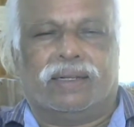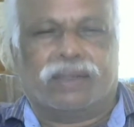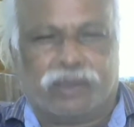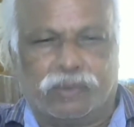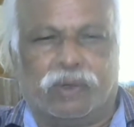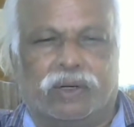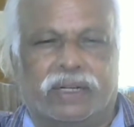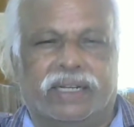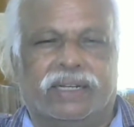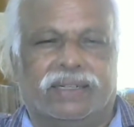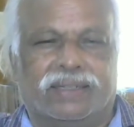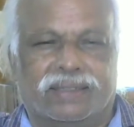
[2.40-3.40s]
Good morning,
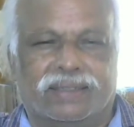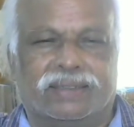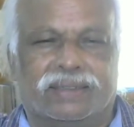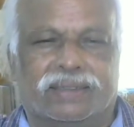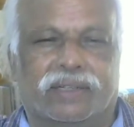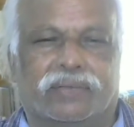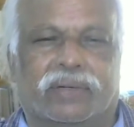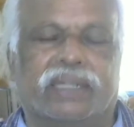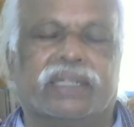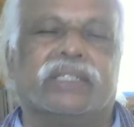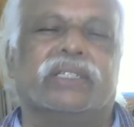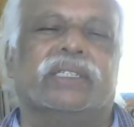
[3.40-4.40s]
dear
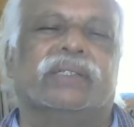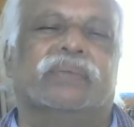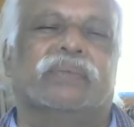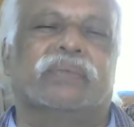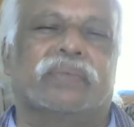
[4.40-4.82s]
friends.